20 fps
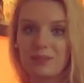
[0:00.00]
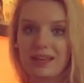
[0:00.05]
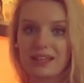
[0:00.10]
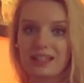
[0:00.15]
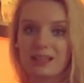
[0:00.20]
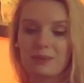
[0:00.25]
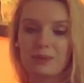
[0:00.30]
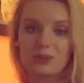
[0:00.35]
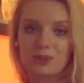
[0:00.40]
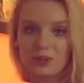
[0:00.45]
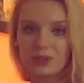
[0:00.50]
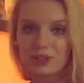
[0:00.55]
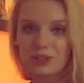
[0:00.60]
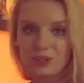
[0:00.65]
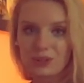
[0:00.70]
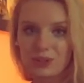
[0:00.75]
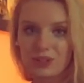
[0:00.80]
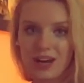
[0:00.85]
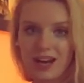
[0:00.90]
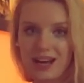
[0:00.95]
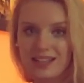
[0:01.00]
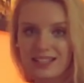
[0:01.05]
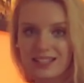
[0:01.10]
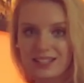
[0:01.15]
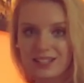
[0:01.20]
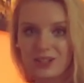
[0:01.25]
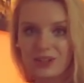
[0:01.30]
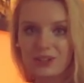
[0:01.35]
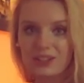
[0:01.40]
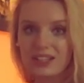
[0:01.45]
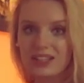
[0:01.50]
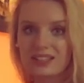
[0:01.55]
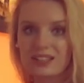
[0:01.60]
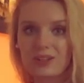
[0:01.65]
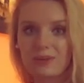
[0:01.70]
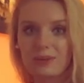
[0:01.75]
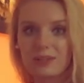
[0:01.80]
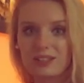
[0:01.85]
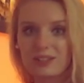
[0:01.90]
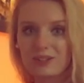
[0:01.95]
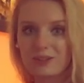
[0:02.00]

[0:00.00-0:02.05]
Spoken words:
I keep on talking to guys, there are so many